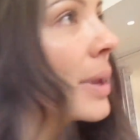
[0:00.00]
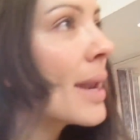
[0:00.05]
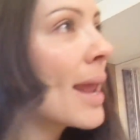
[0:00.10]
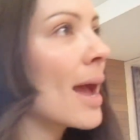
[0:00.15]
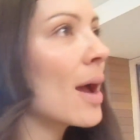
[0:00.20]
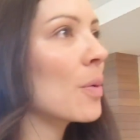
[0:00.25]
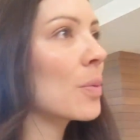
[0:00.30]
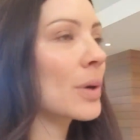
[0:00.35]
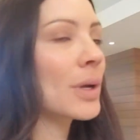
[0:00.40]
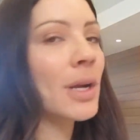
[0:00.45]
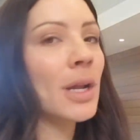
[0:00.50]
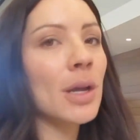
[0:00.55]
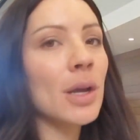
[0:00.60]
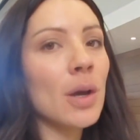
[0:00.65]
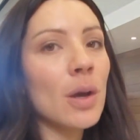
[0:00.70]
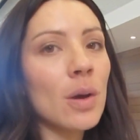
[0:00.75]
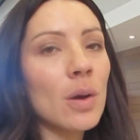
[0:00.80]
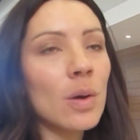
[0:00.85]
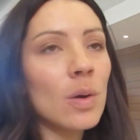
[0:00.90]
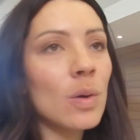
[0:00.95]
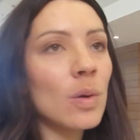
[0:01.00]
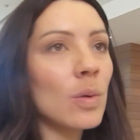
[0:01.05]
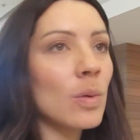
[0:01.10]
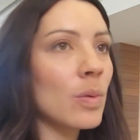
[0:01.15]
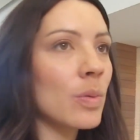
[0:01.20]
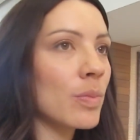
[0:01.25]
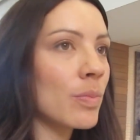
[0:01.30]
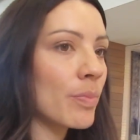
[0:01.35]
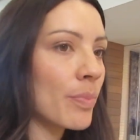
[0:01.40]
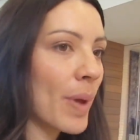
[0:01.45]
But now we're gonna go
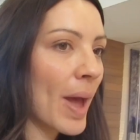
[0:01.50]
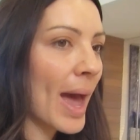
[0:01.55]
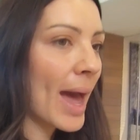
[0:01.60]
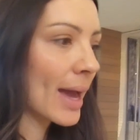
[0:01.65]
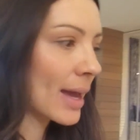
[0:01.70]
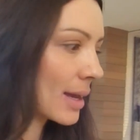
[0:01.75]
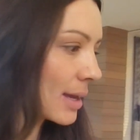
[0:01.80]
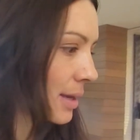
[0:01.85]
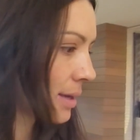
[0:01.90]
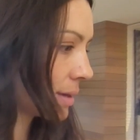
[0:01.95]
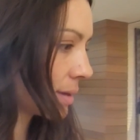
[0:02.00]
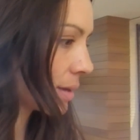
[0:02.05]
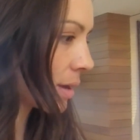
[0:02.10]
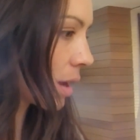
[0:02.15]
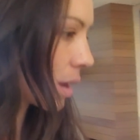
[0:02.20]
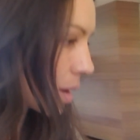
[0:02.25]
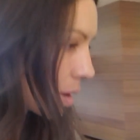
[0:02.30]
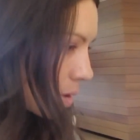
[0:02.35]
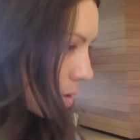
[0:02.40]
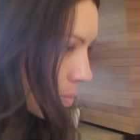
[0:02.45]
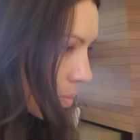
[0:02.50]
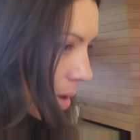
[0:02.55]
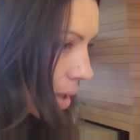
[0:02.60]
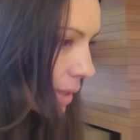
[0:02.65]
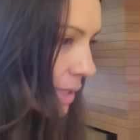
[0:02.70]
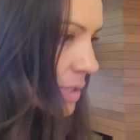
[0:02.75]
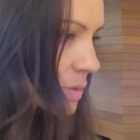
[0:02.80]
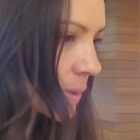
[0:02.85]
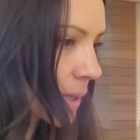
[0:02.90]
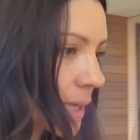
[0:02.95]
back. Uh-oh,
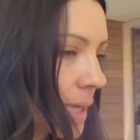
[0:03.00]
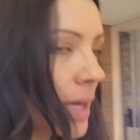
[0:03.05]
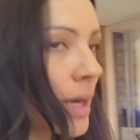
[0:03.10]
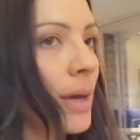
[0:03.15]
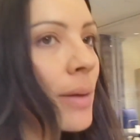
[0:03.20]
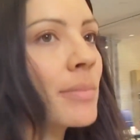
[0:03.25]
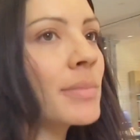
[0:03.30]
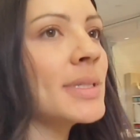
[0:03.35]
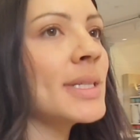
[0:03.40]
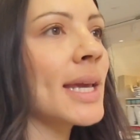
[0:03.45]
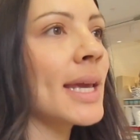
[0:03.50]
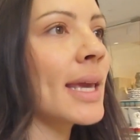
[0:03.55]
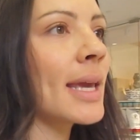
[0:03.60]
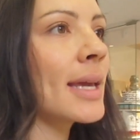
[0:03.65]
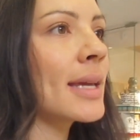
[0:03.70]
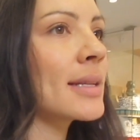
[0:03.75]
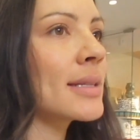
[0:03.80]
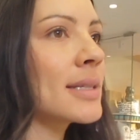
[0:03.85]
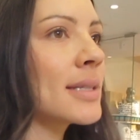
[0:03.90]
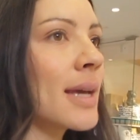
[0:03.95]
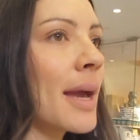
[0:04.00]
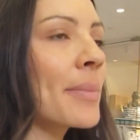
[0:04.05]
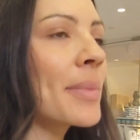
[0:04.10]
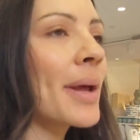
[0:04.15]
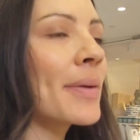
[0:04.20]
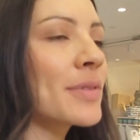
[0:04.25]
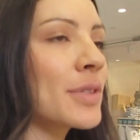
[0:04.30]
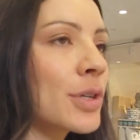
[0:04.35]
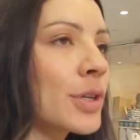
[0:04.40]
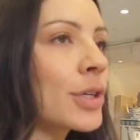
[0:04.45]
Molly's waking up. Dang it. I'm gonna
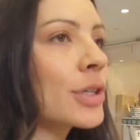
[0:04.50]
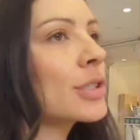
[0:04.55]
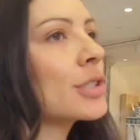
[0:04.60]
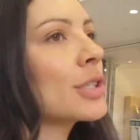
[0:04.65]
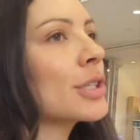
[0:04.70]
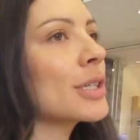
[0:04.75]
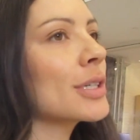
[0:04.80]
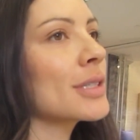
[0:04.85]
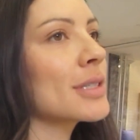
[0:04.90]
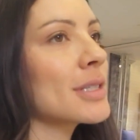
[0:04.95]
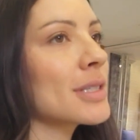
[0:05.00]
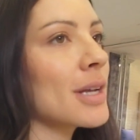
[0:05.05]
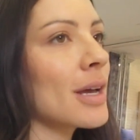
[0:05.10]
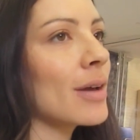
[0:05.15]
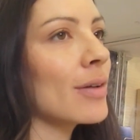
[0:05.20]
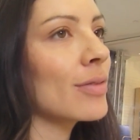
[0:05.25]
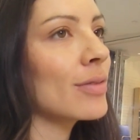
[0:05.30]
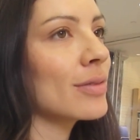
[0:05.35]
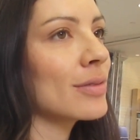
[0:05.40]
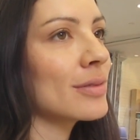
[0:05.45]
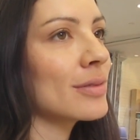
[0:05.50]
have to nurse her and stuff.